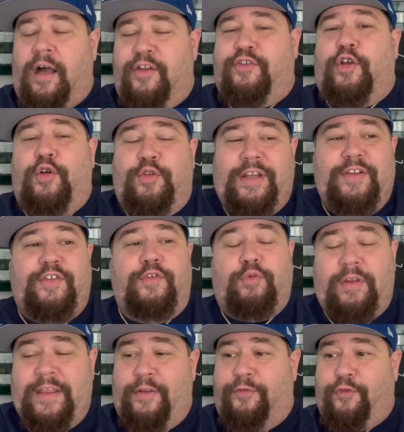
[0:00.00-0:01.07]
So this is
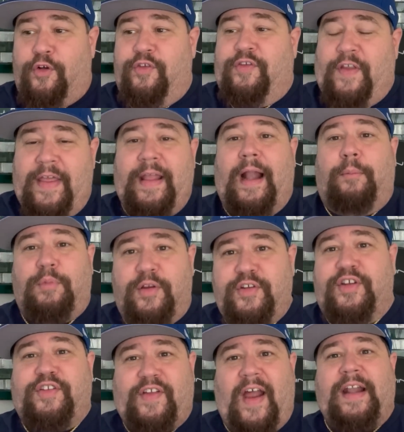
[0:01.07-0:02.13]
really the first day that I'm going to
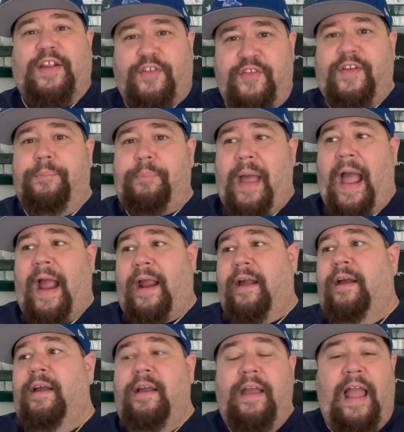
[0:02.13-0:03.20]
just kind of sit back
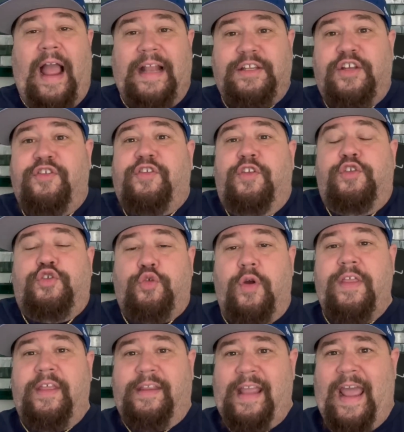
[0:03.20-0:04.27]
and just enjoy
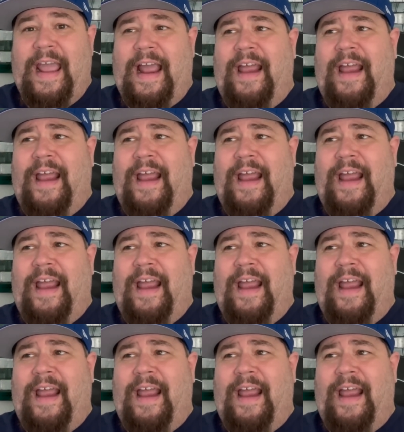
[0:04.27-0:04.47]
the day.